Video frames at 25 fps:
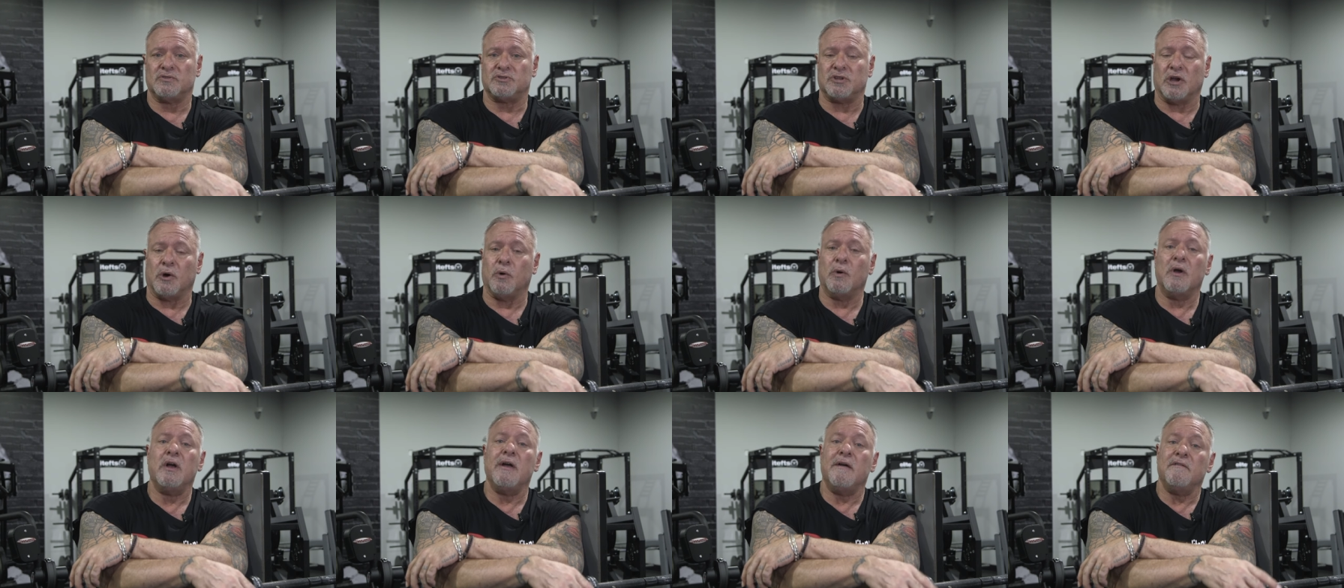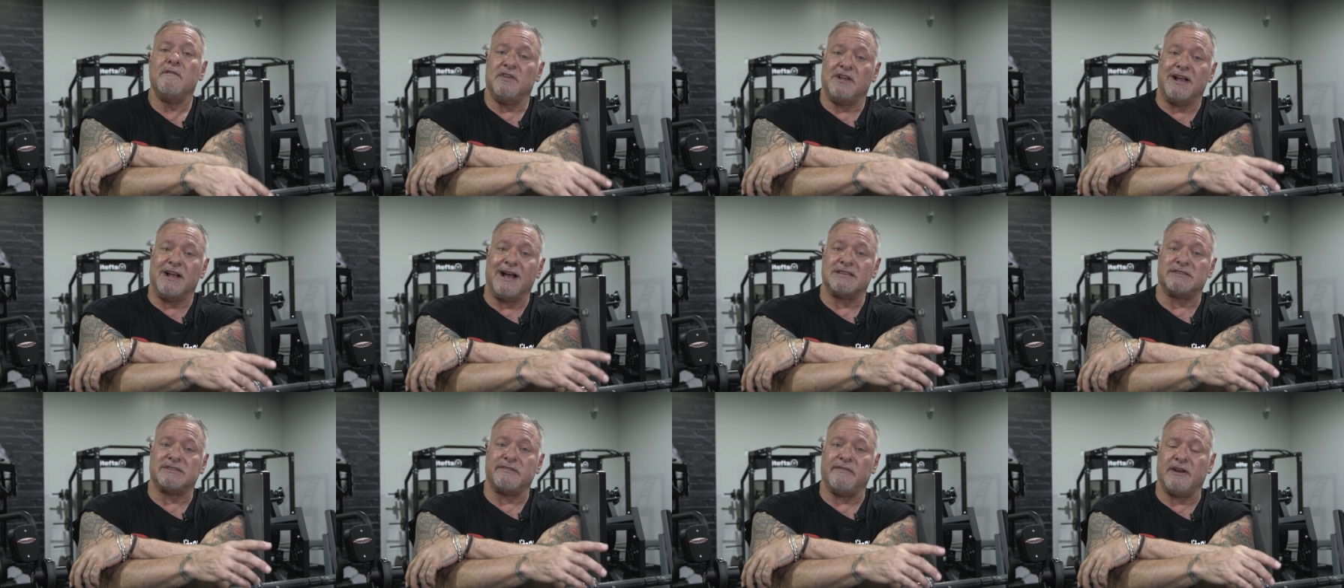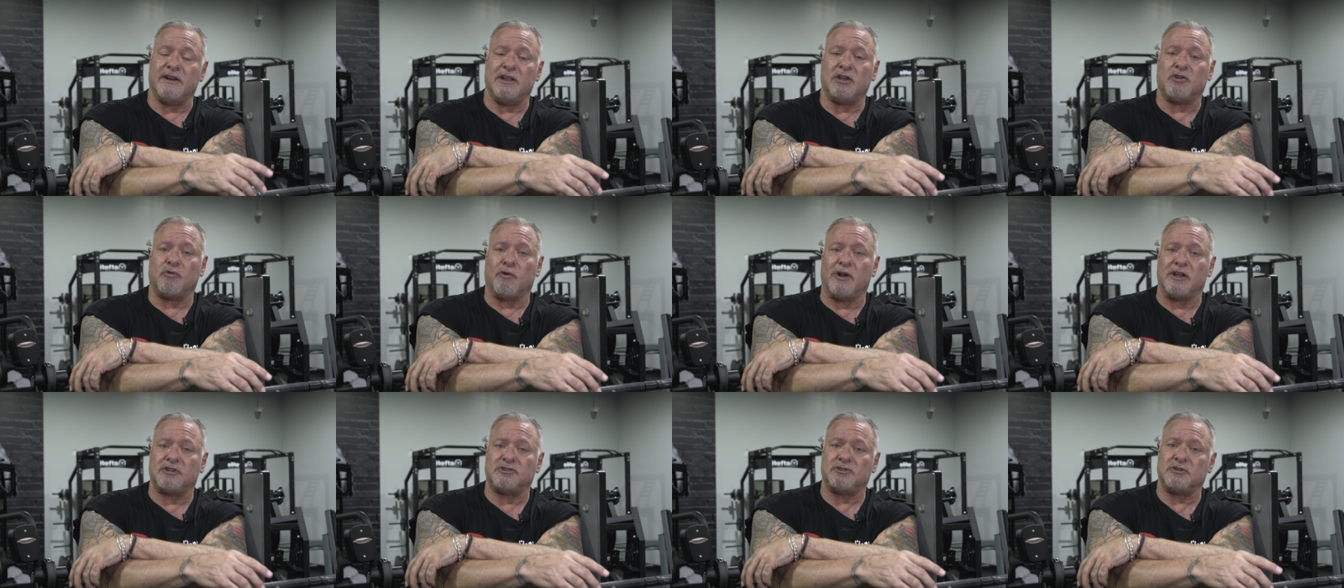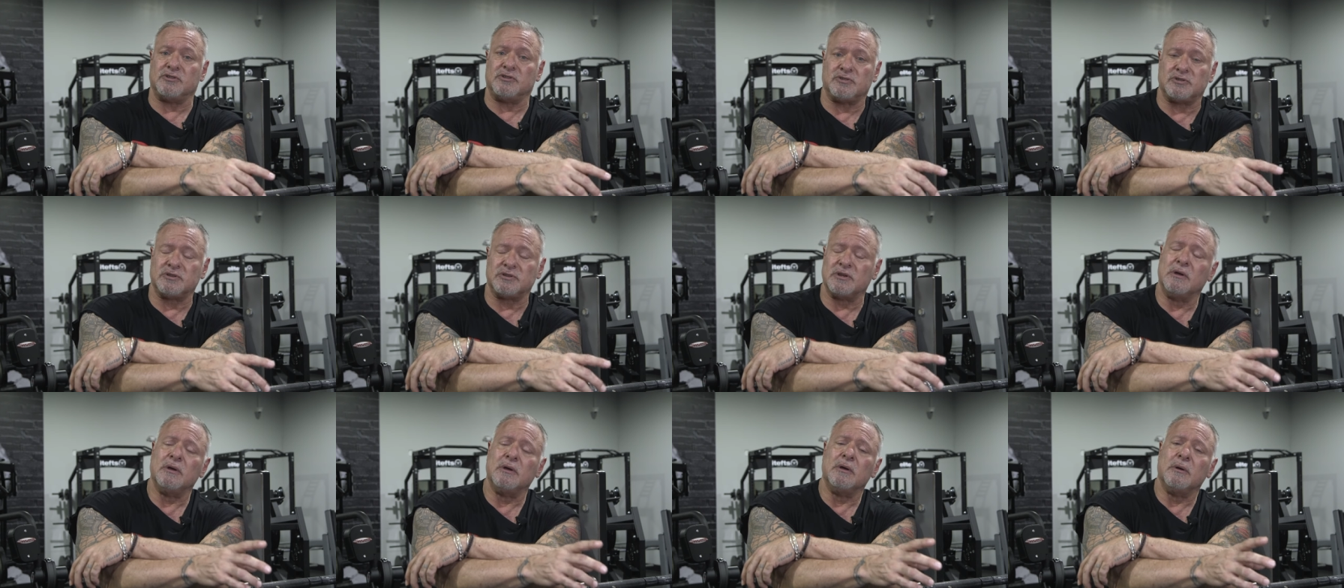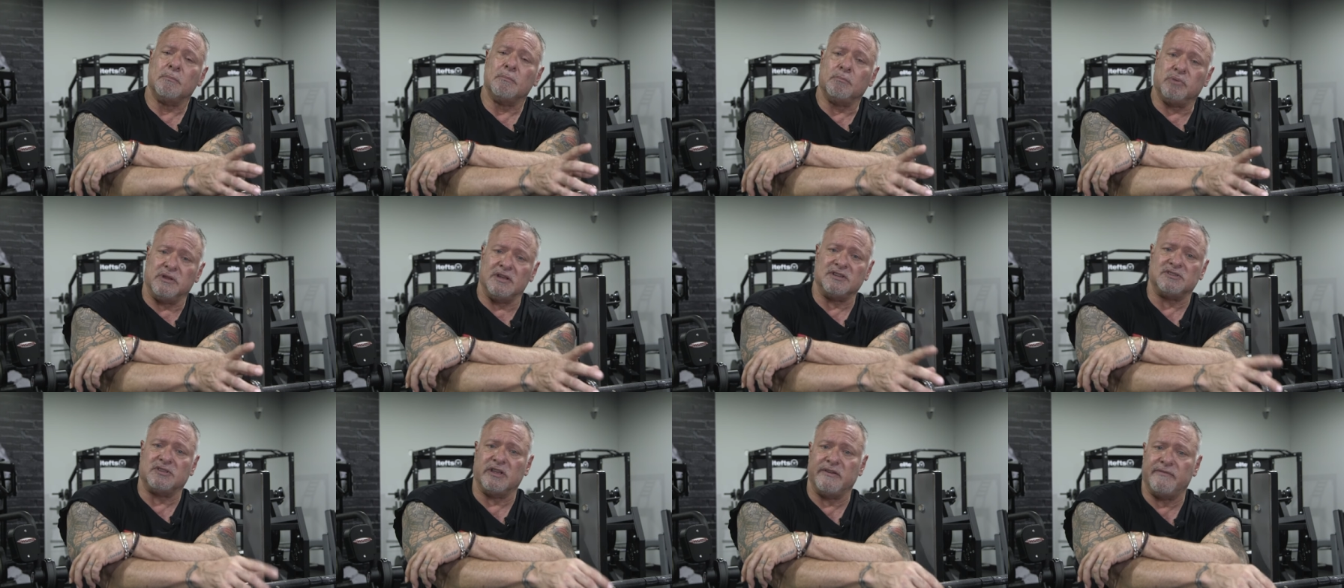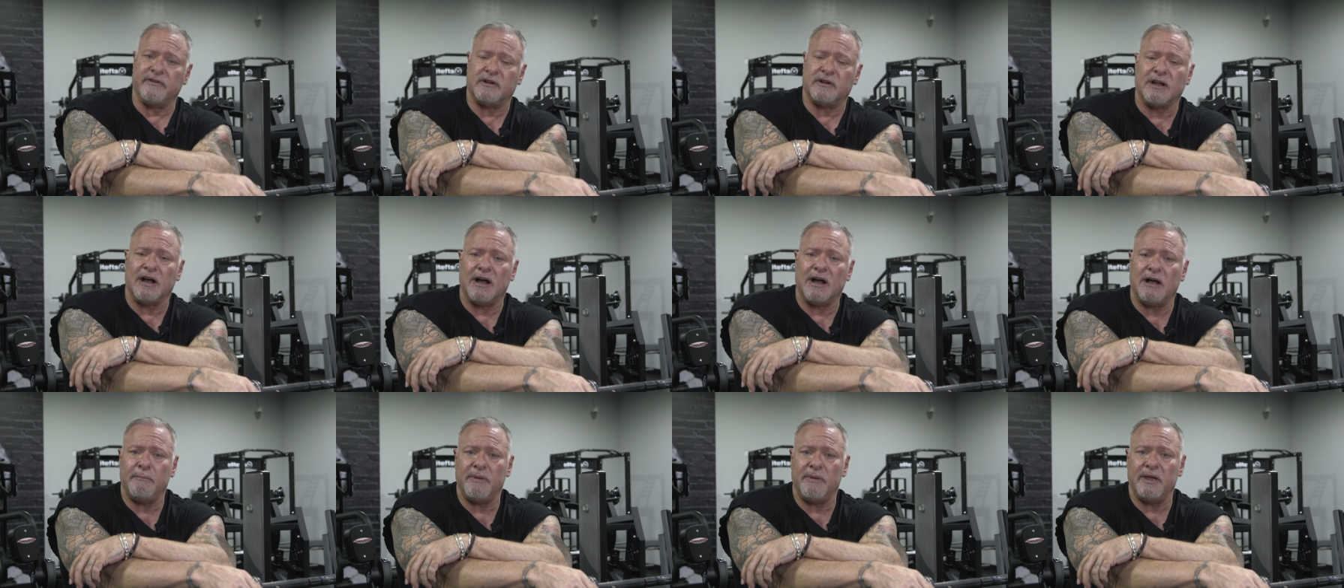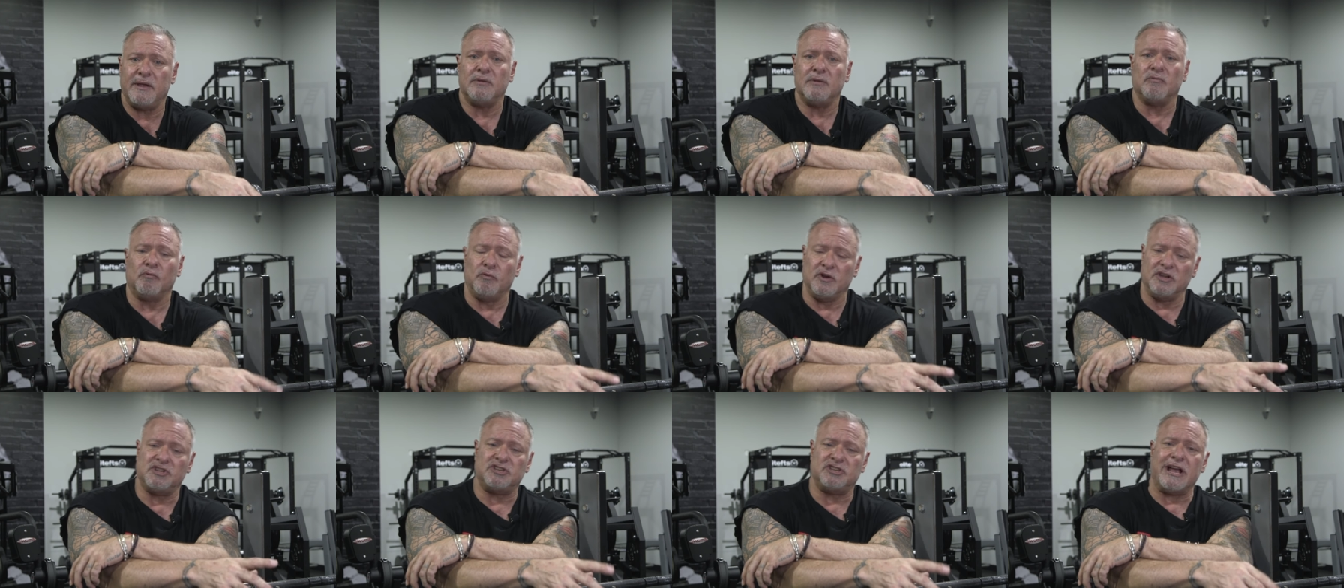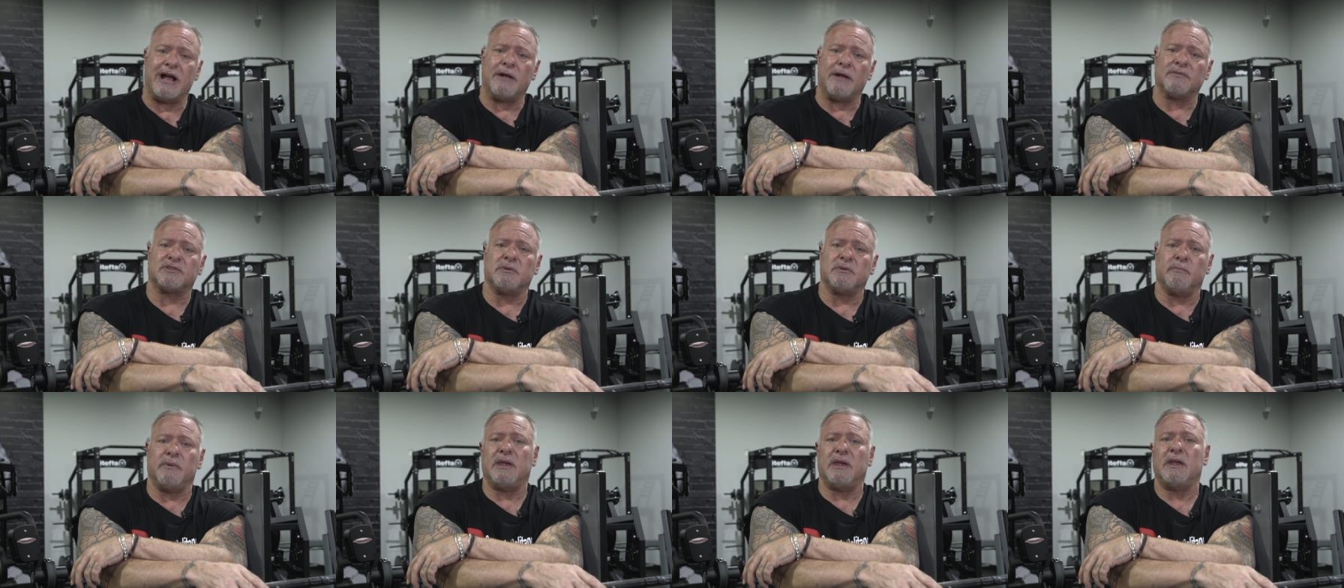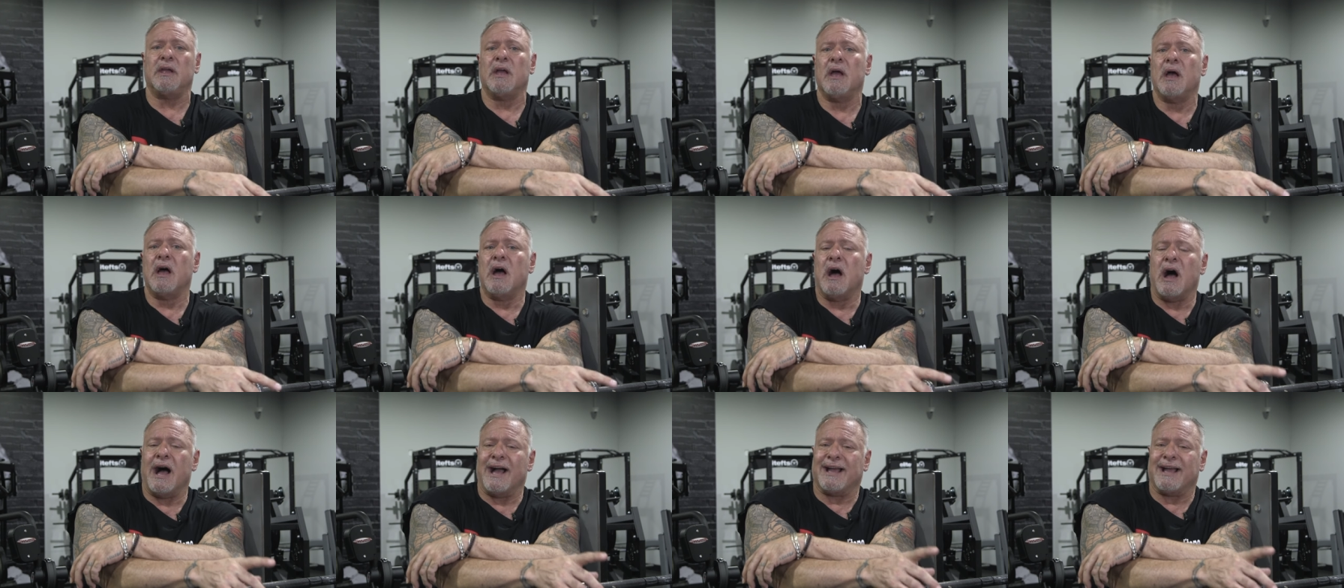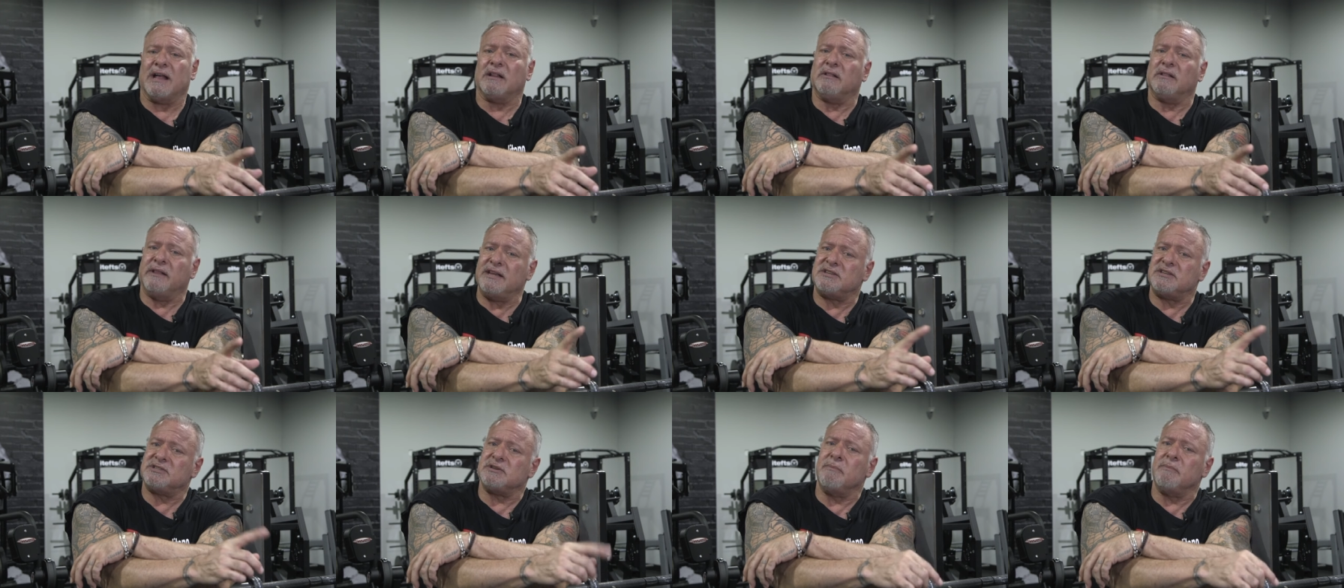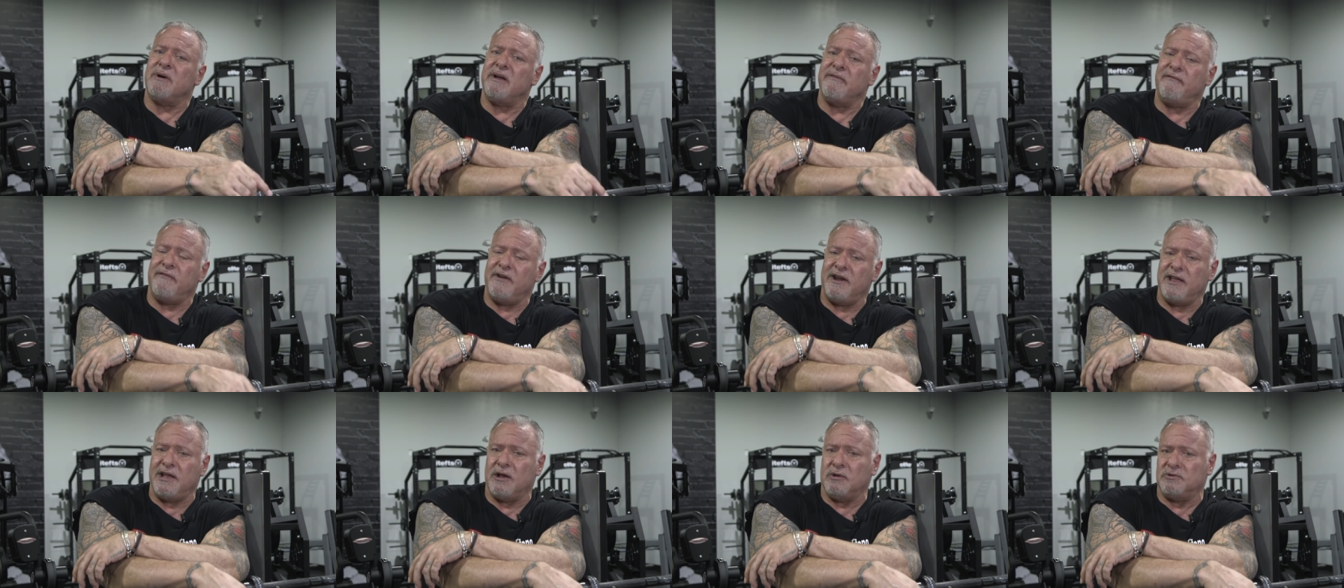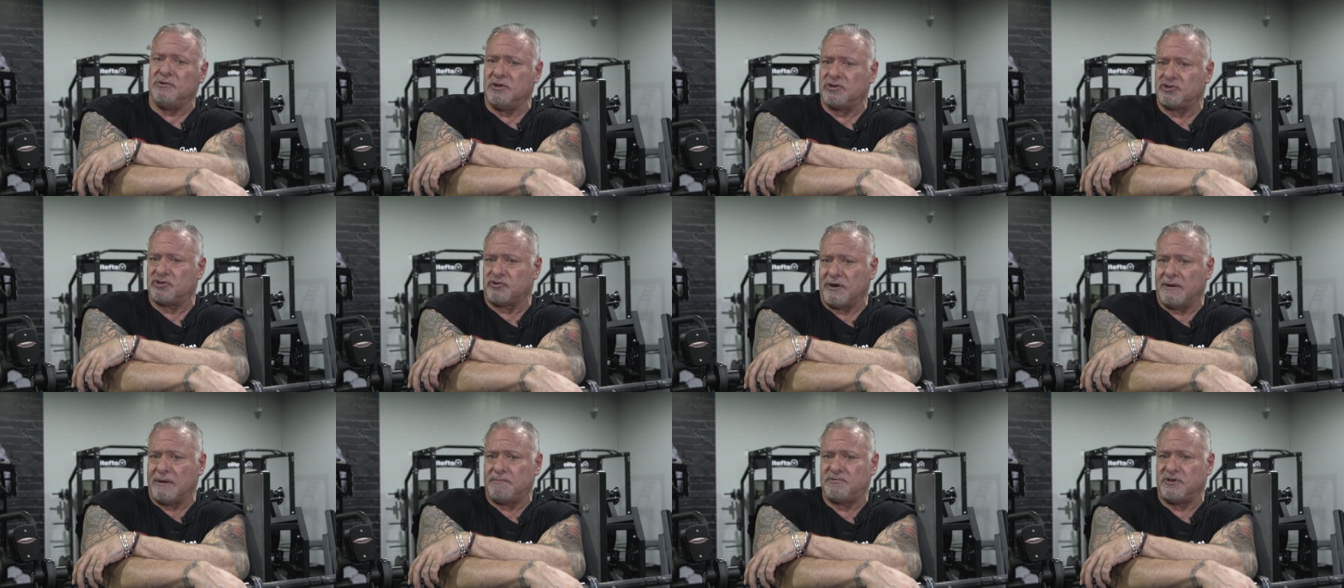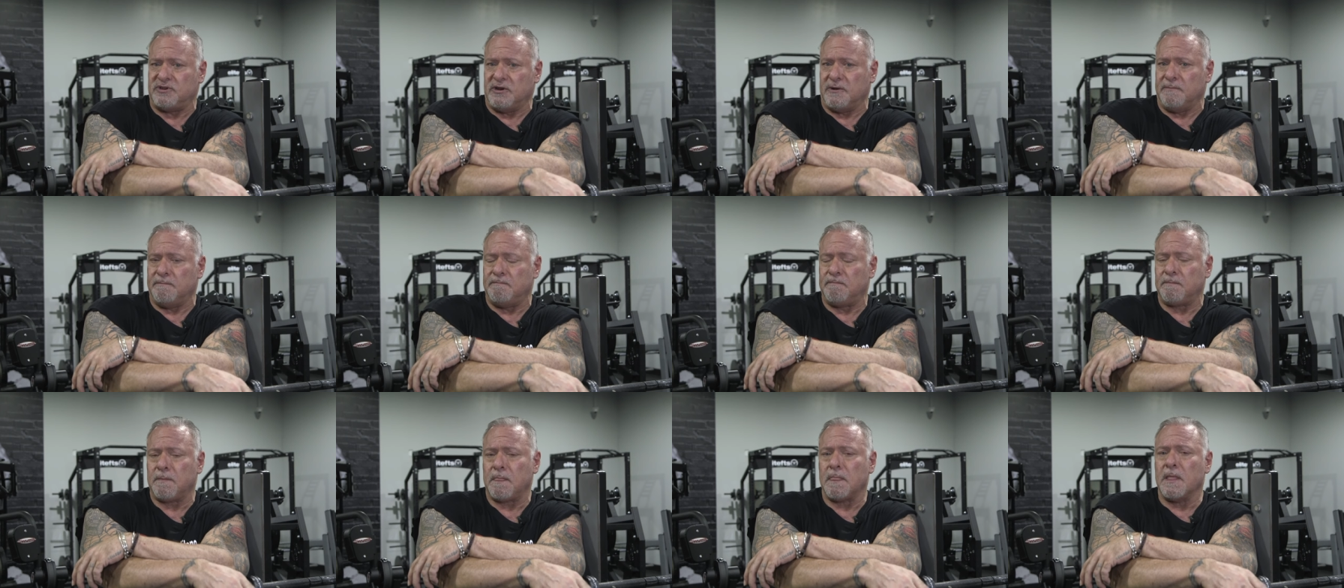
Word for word: So, you guys have any questions, please leave a comment, reach out to me. I got links in my video description.